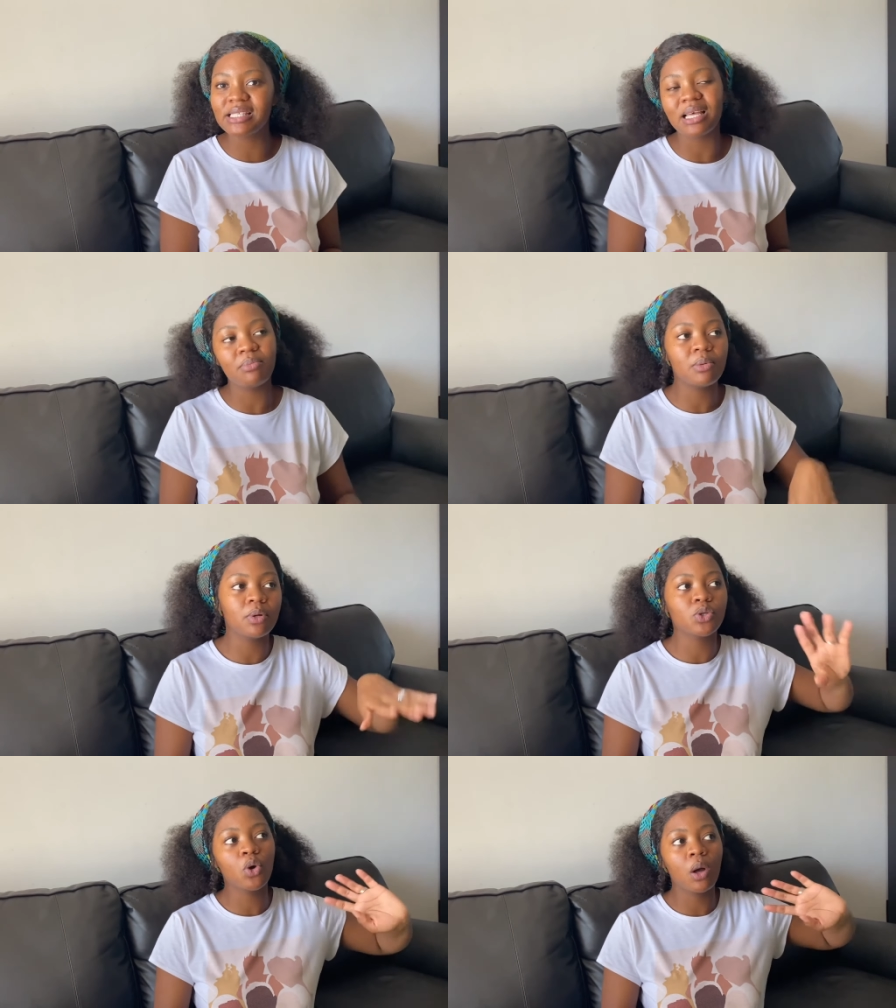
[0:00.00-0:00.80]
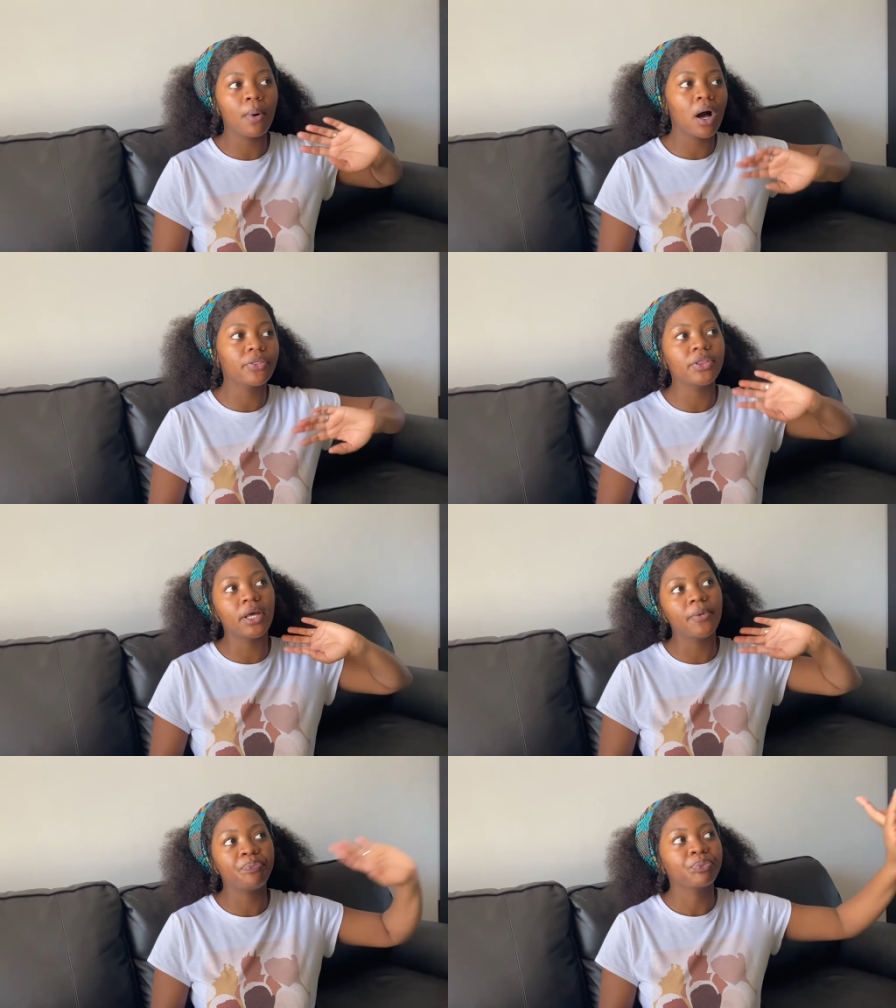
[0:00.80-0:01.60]
Some people talk about
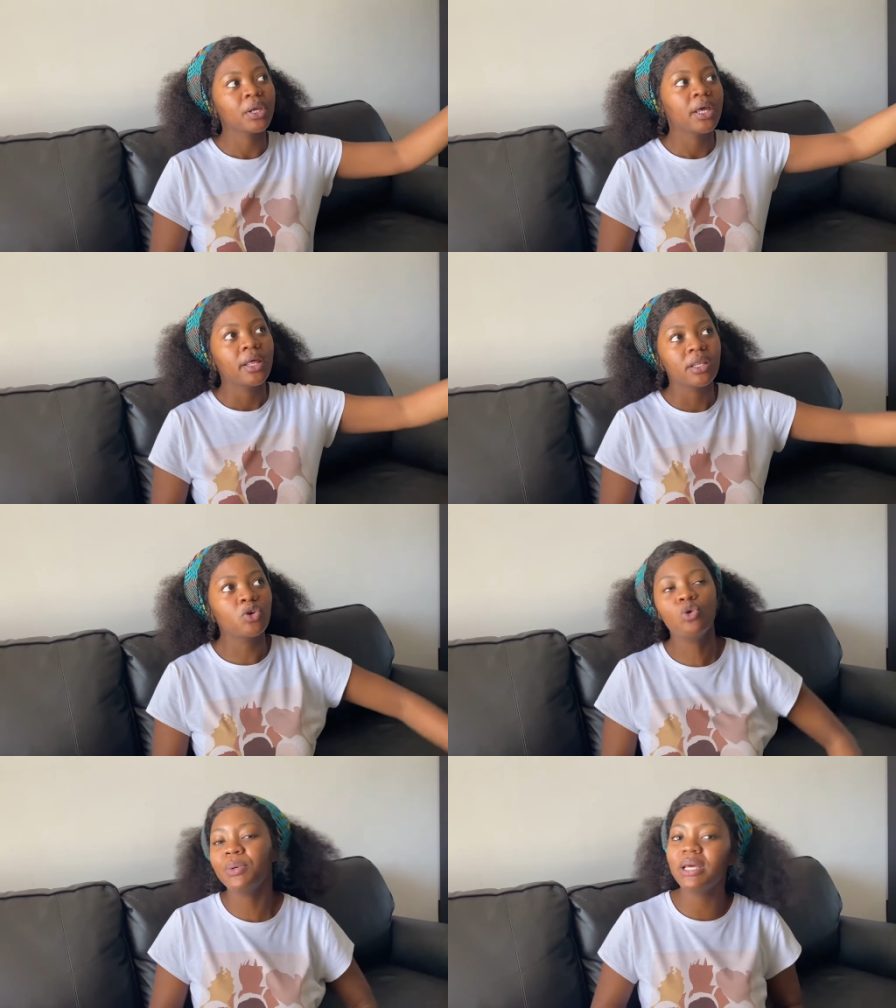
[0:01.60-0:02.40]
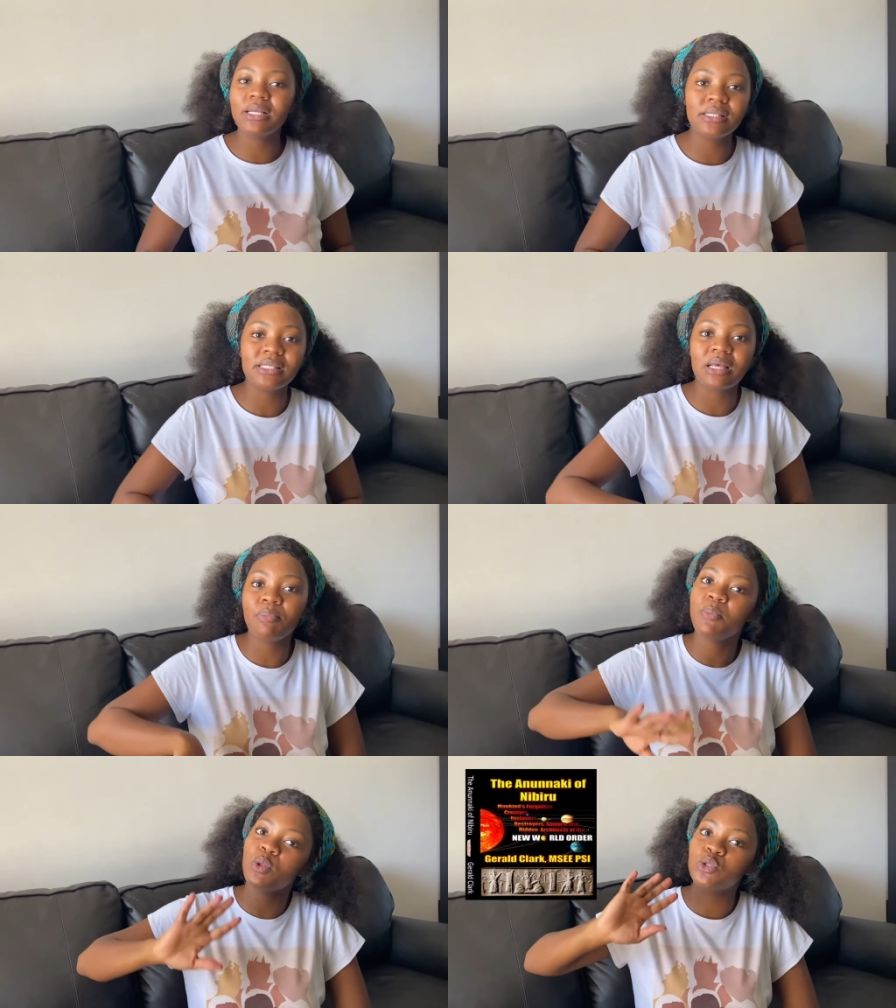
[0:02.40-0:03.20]
the, the Nubians, some
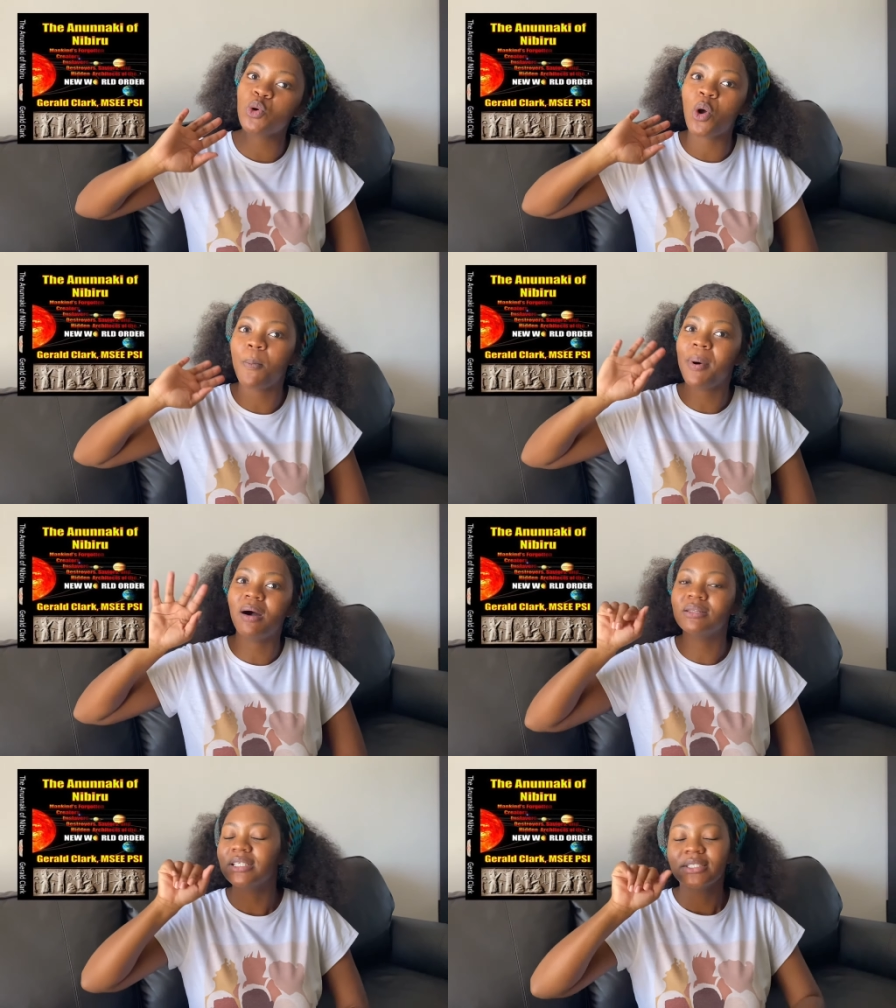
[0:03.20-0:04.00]
people talk about,